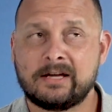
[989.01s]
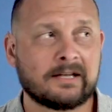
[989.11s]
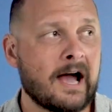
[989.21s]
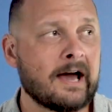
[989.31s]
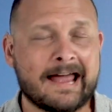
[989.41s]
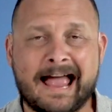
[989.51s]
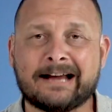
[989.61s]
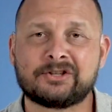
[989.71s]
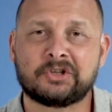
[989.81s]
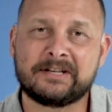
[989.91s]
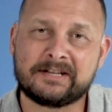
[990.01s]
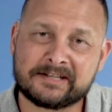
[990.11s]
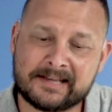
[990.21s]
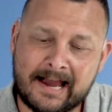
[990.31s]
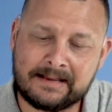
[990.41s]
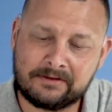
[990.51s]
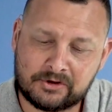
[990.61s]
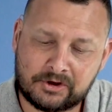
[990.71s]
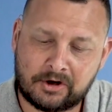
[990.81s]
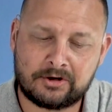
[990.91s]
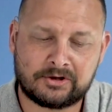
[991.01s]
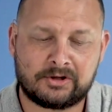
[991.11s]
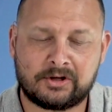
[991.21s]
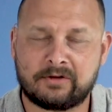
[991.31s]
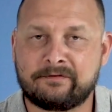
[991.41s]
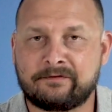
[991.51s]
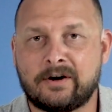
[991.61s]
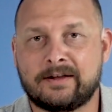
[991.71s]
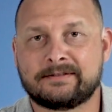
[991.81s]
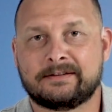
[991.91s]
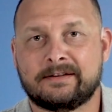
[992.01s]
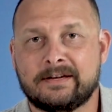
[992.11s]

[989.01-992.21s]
God actually designed the church to confront